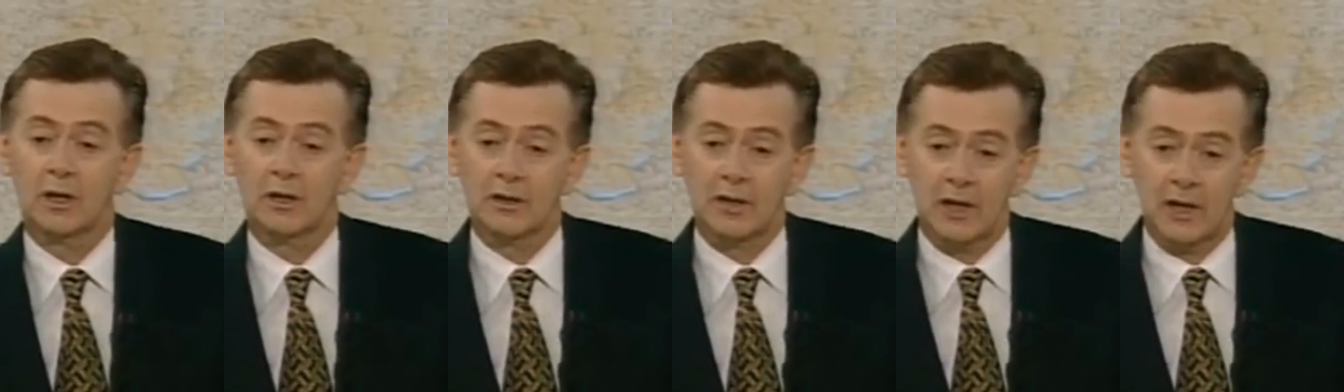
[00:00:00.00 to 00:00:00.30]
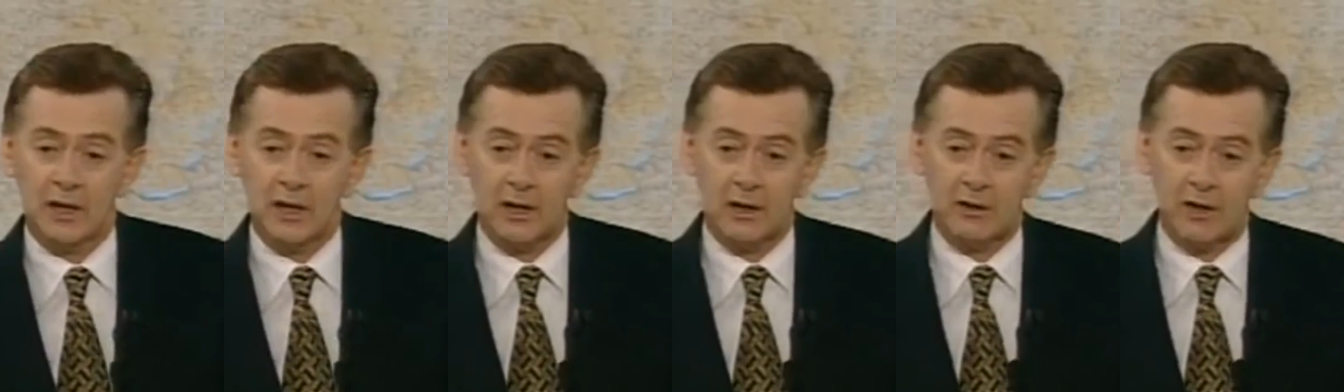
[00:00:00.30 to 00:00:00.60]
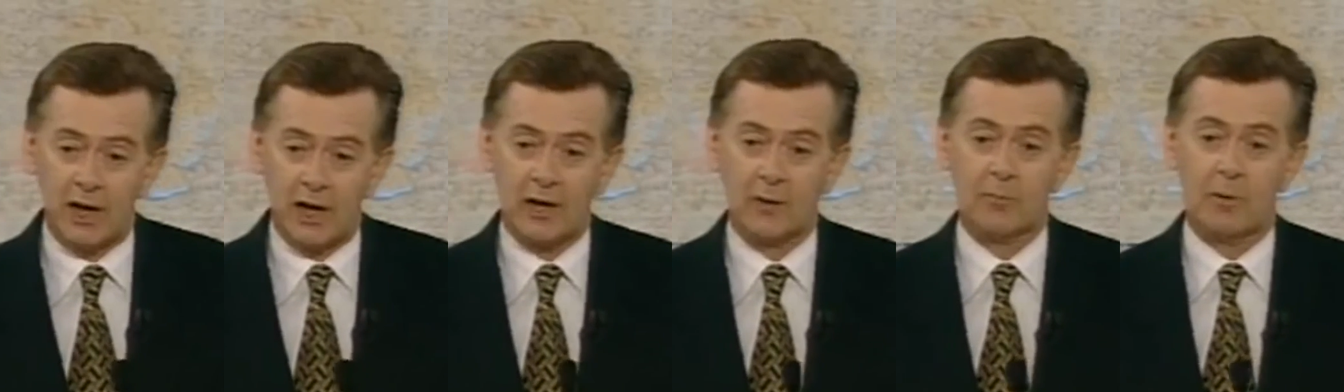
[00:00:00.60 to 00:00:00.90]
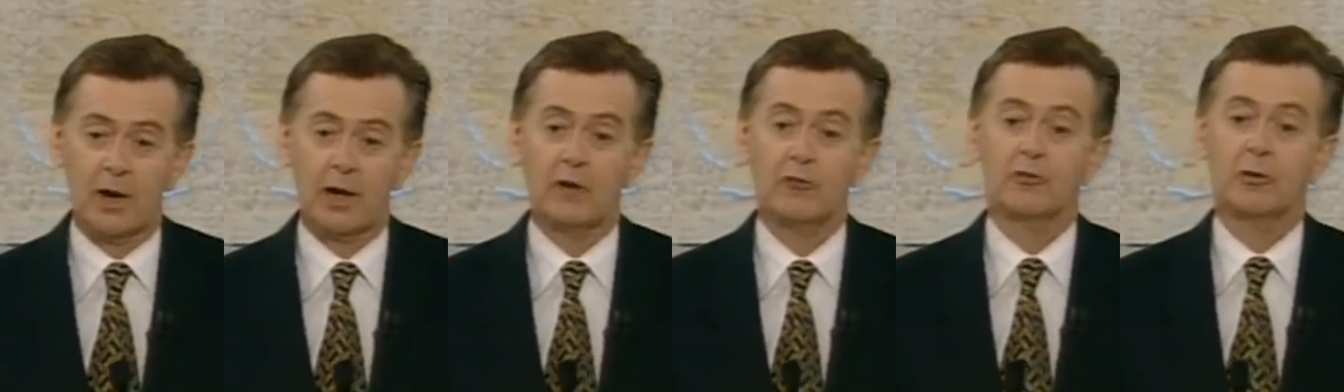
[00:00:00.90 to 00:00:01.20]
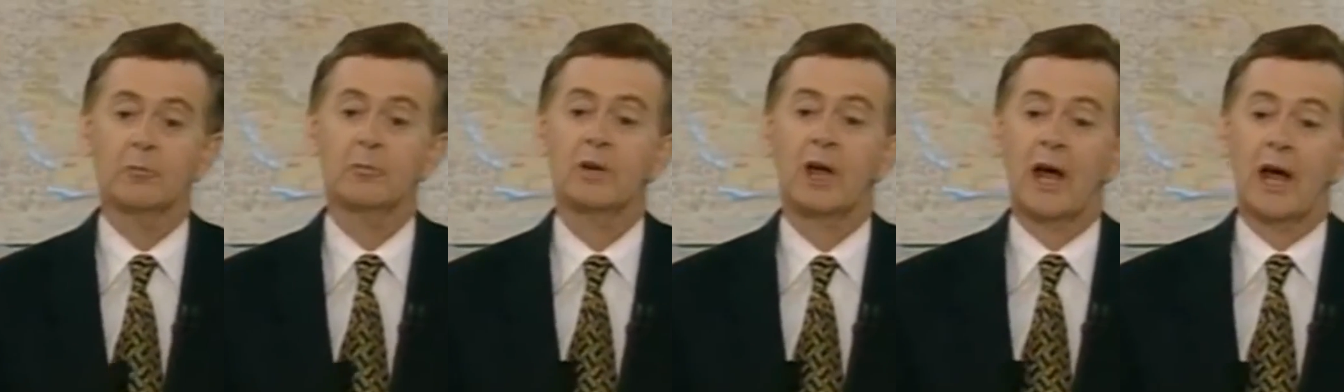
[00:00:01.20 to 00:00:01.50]
that they take money
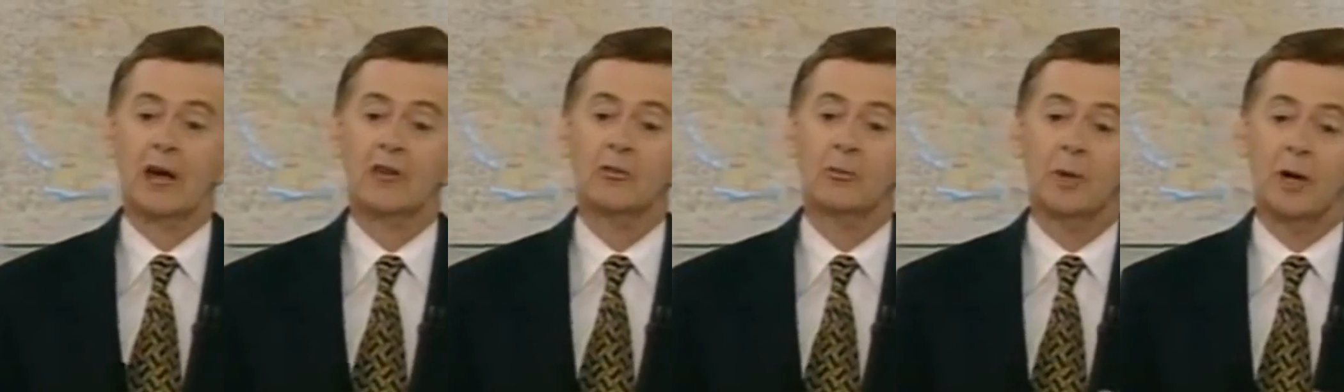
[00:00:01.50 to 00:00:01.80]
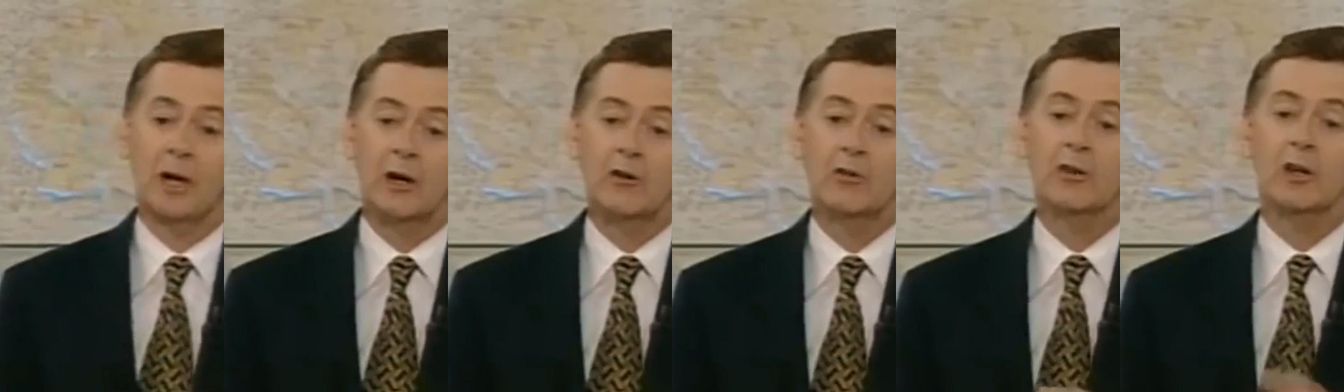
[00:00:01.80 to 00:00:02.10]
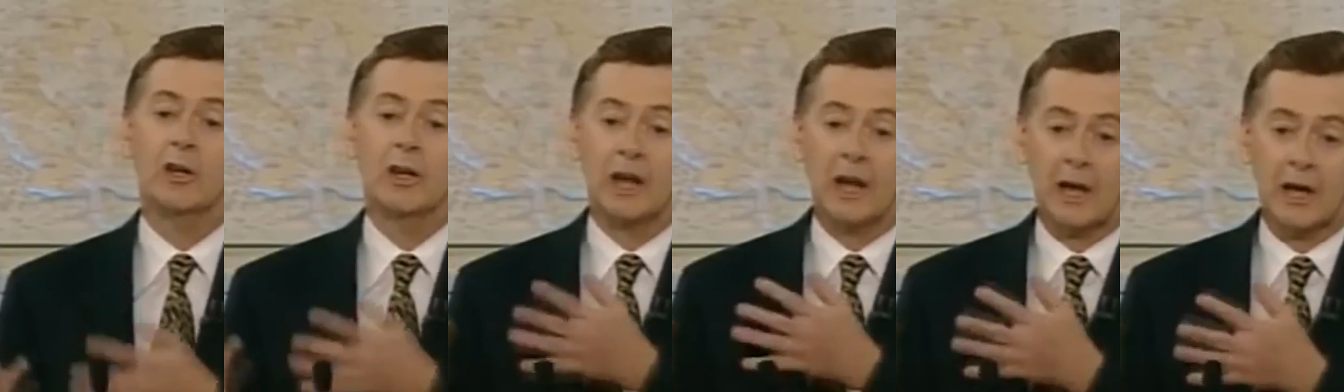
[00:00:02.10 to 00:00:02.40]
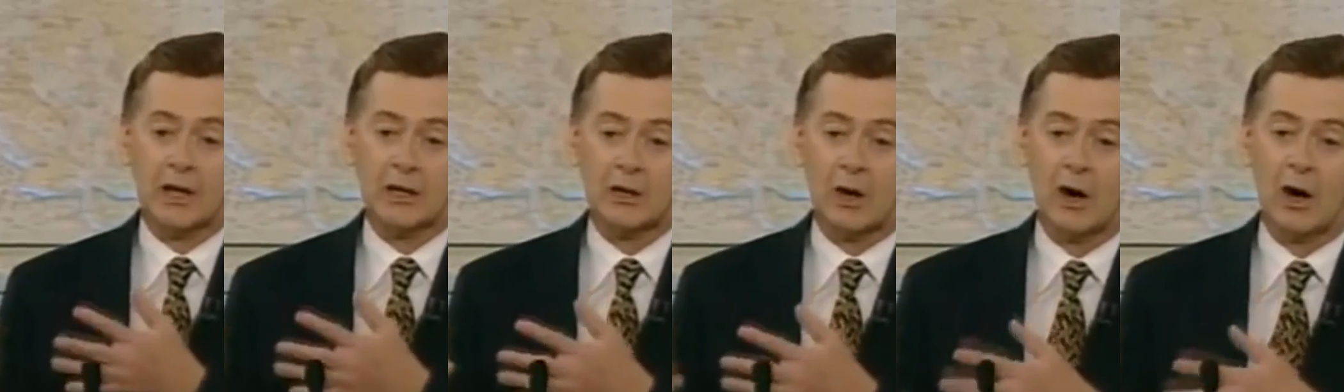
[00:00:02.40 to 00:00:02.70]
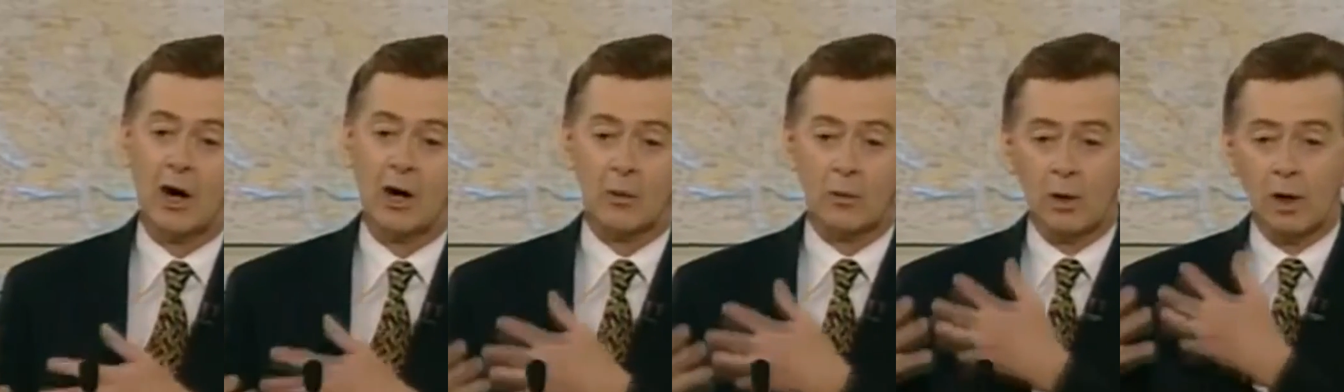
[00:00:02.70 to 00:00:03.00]
from taxpayers, they take it to
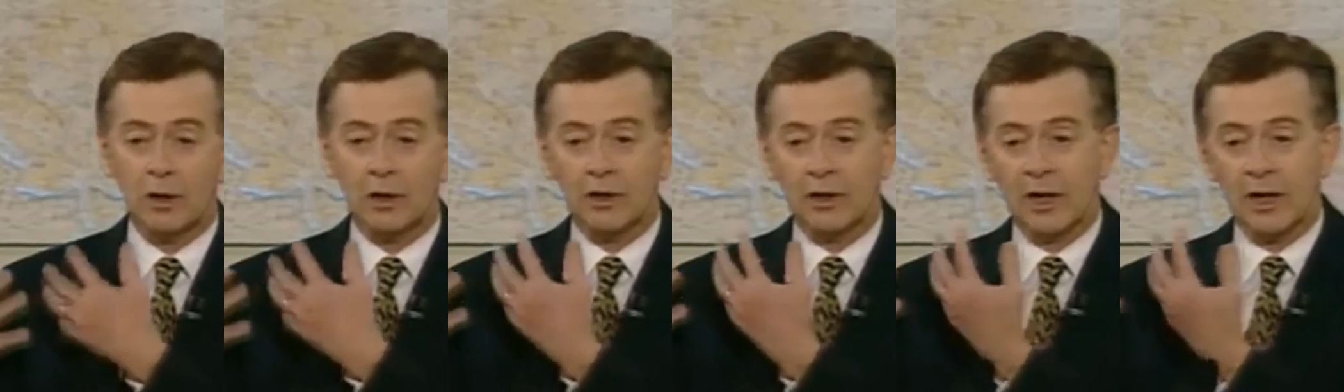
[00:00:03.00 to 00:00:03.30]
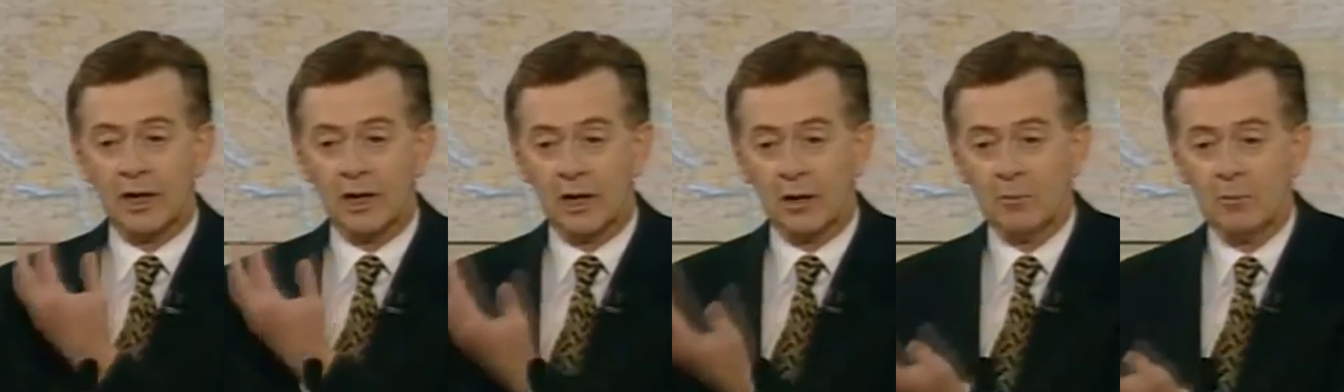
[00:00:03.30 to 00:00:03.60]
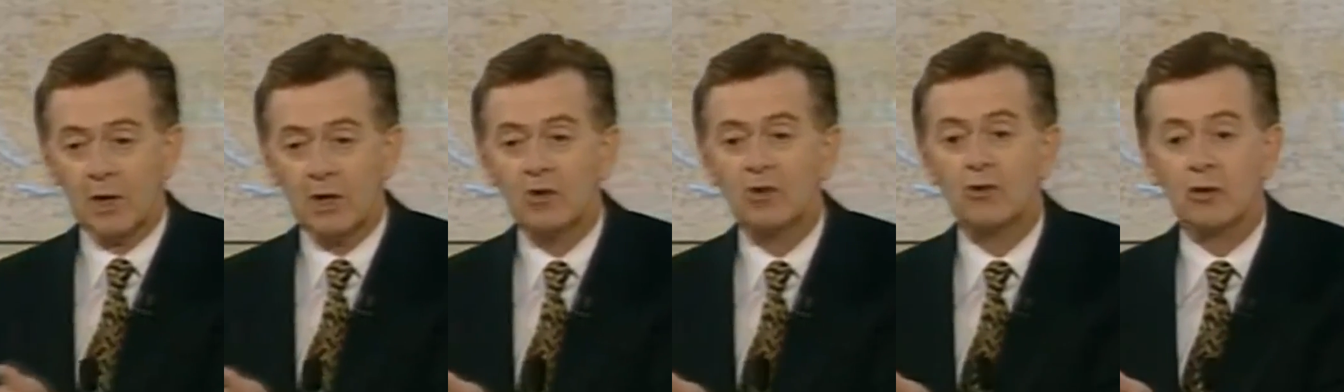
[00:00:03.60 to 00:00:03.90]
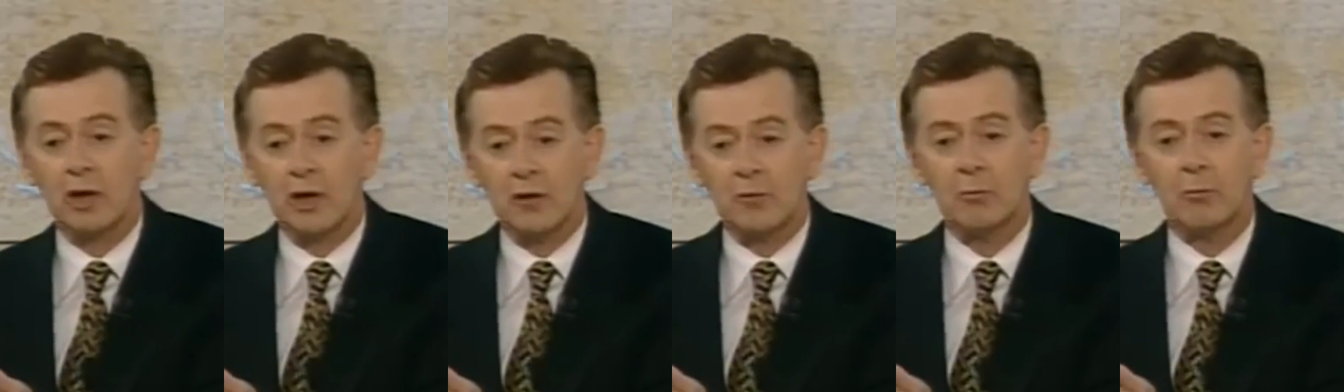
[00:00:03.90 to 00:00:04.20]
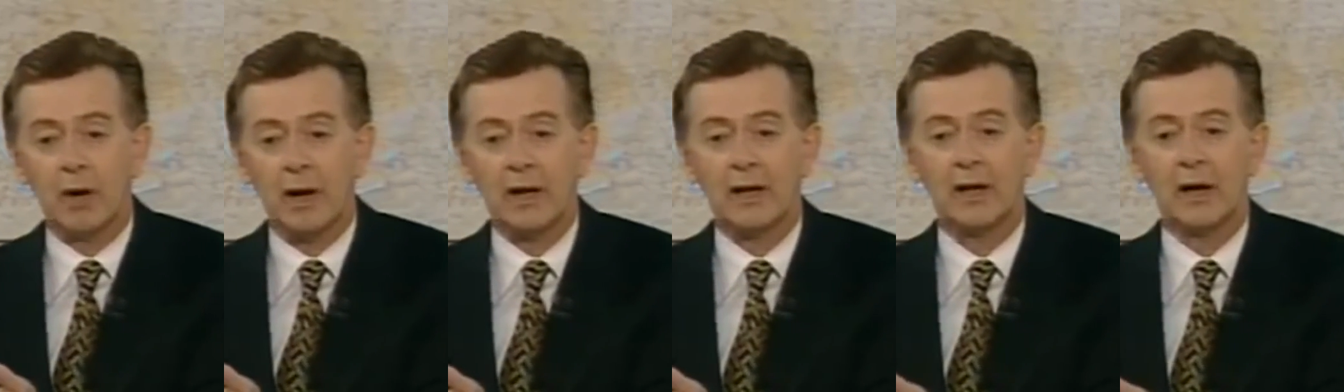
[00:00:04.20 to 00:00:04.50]
Ottawa, they take an
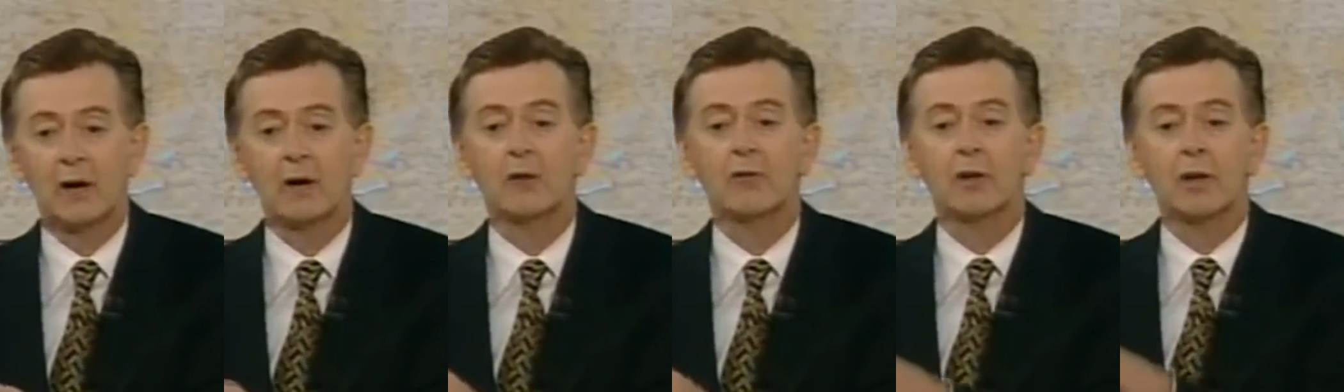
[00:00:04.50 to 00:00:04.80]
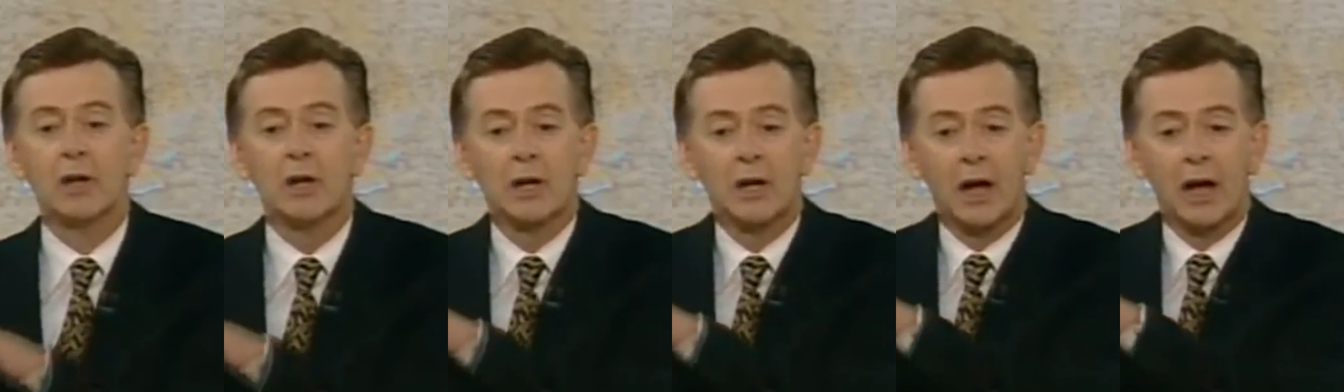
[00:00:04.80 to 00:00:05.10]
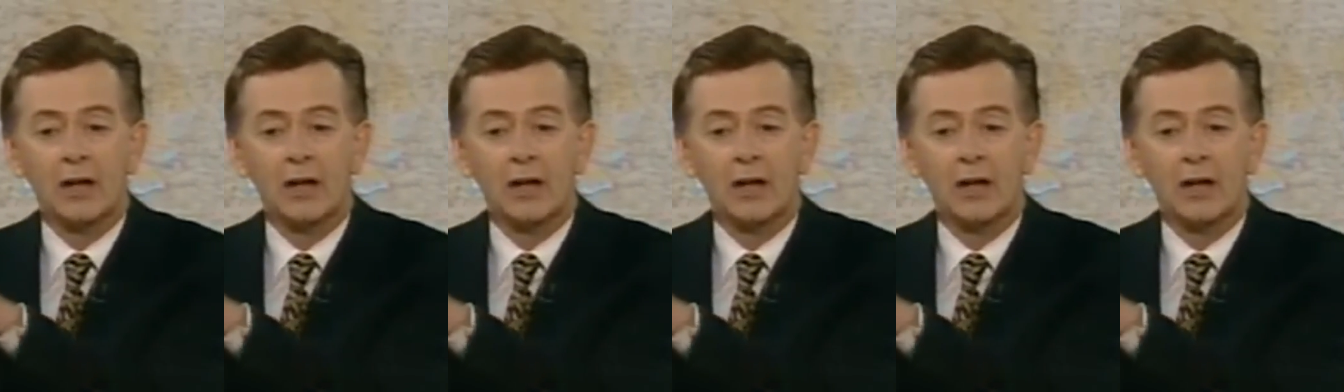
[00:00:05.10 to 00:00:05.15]
administrative bite out of it,